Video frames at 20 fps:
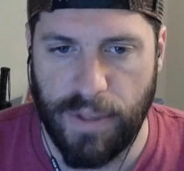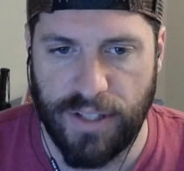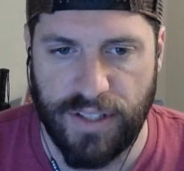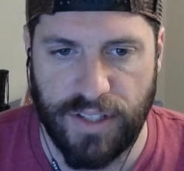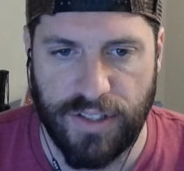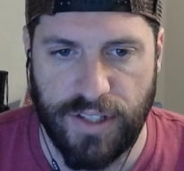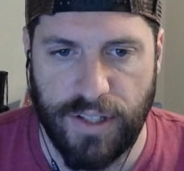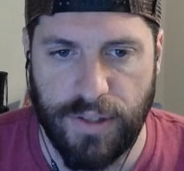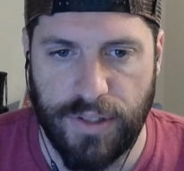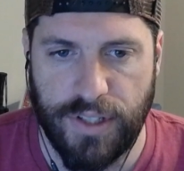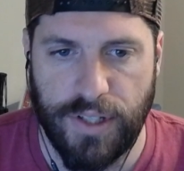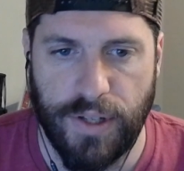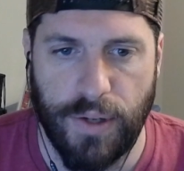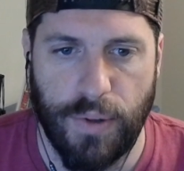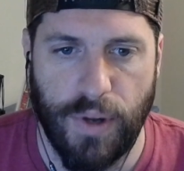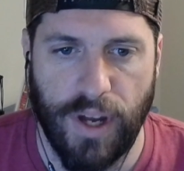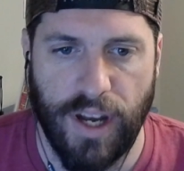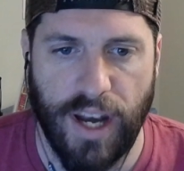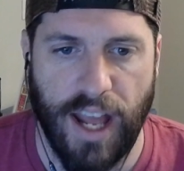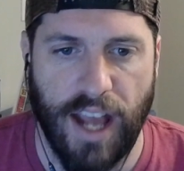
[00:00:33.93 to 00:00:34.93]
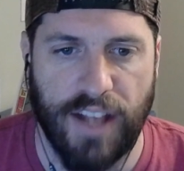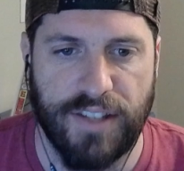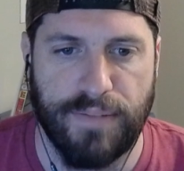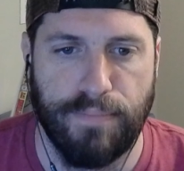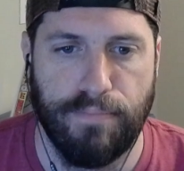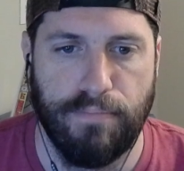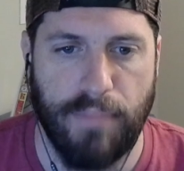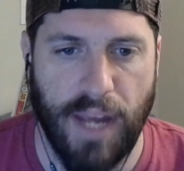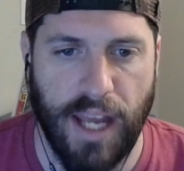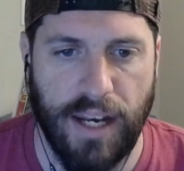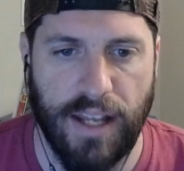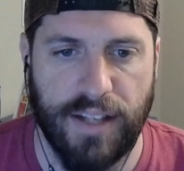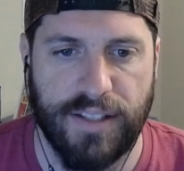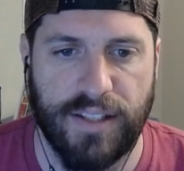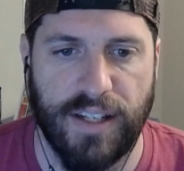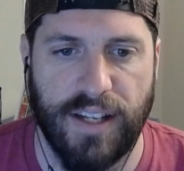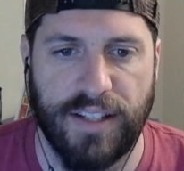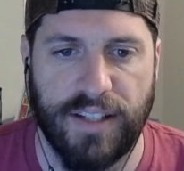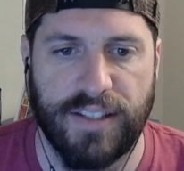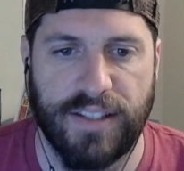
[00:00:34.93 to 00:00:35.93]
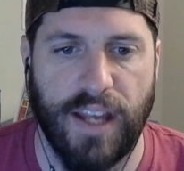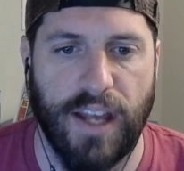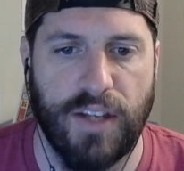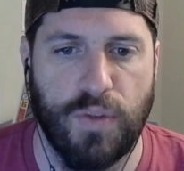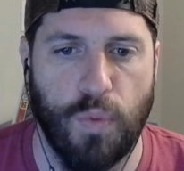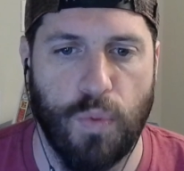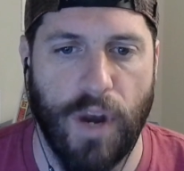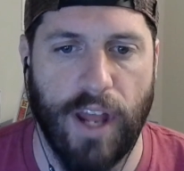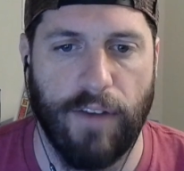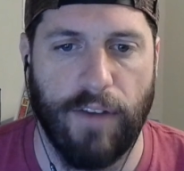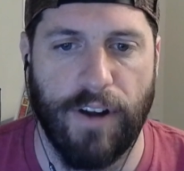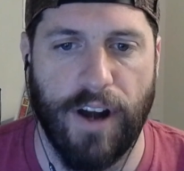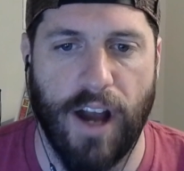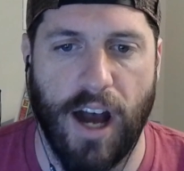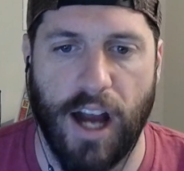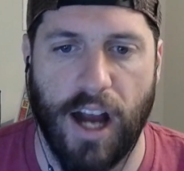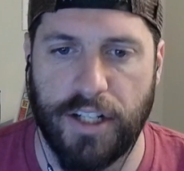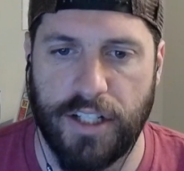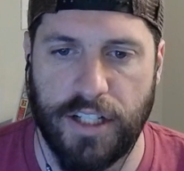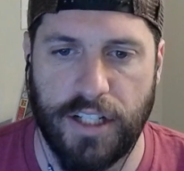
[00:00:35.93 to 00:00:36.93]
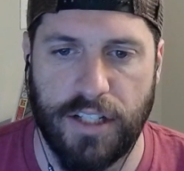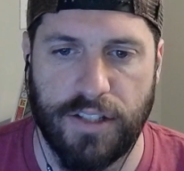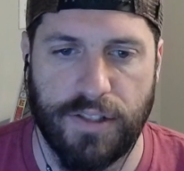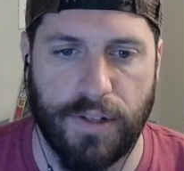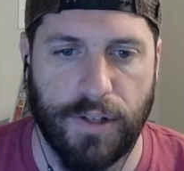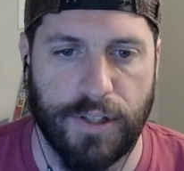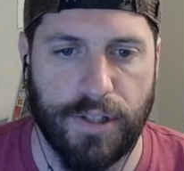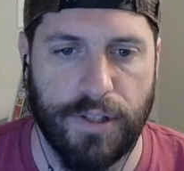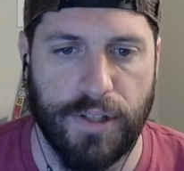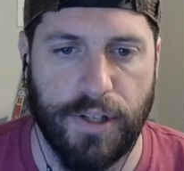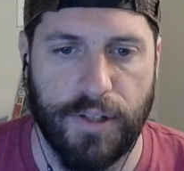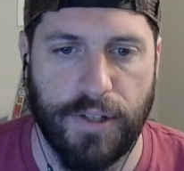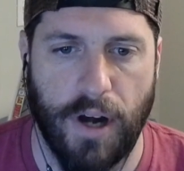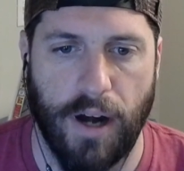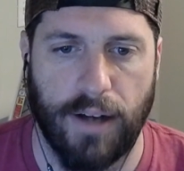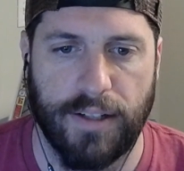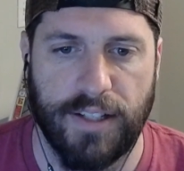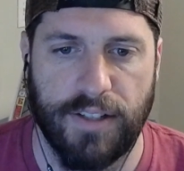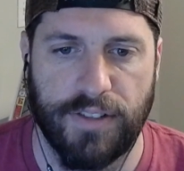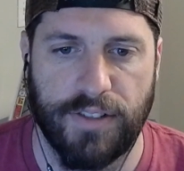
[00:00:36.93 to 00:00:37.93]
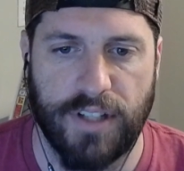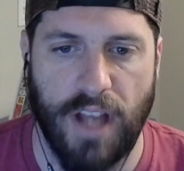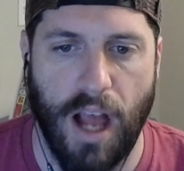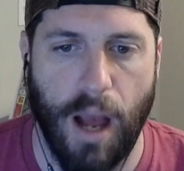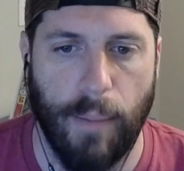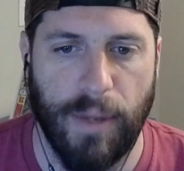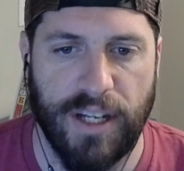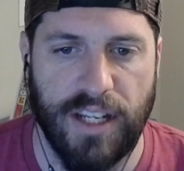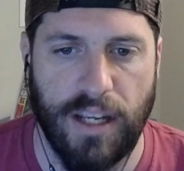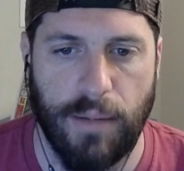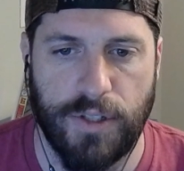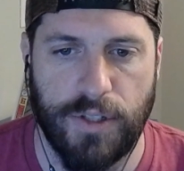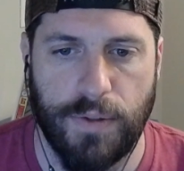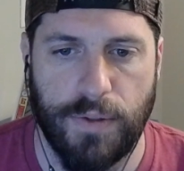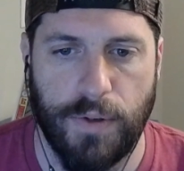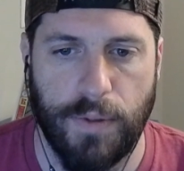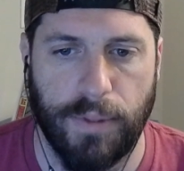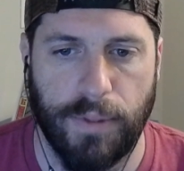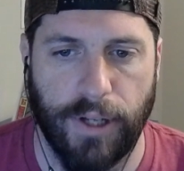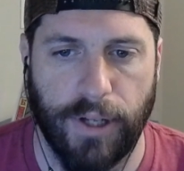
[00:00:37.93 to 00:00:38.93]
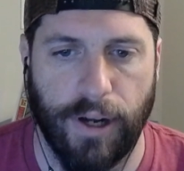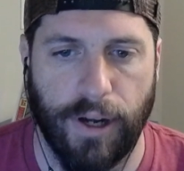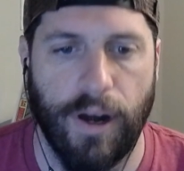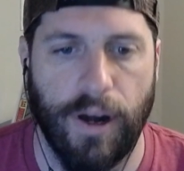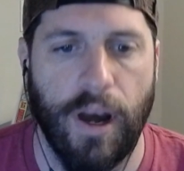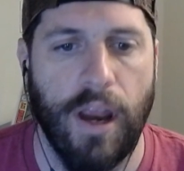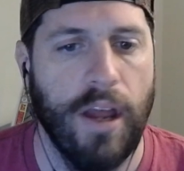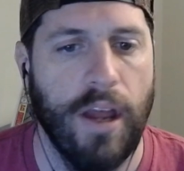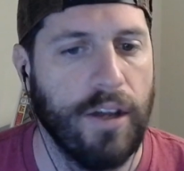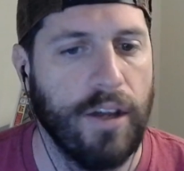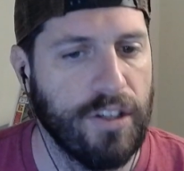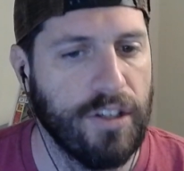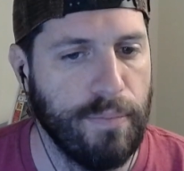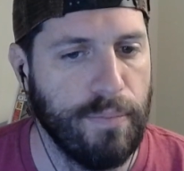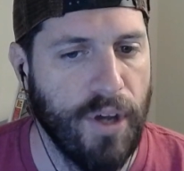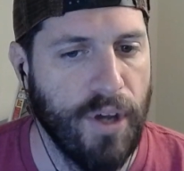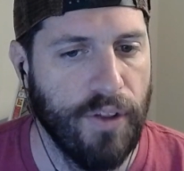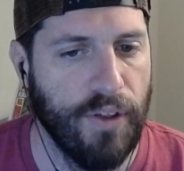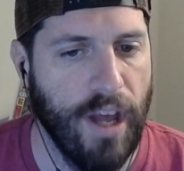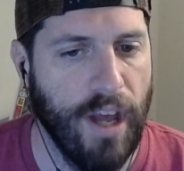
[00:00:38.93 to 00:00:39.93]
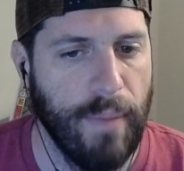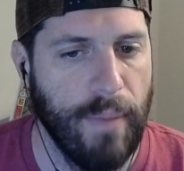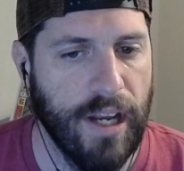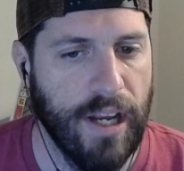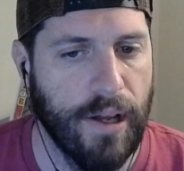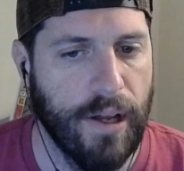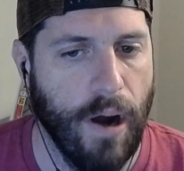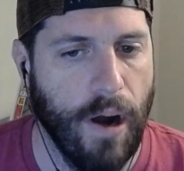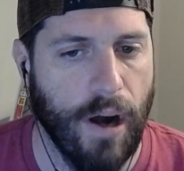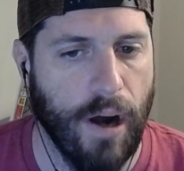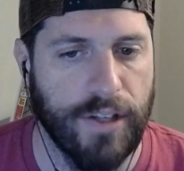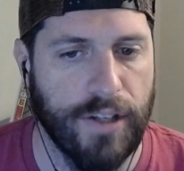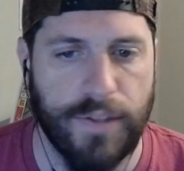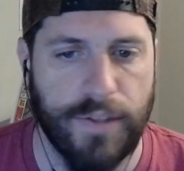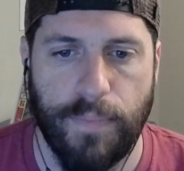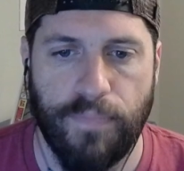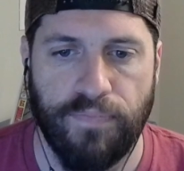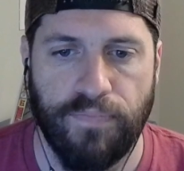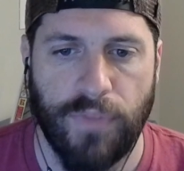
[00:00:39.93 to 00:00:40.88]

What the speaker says: It's a 2/2. It has menace, and it says whenever Nashi, Searcher in the Dark, deals combat damage to a player, you mill that many cards.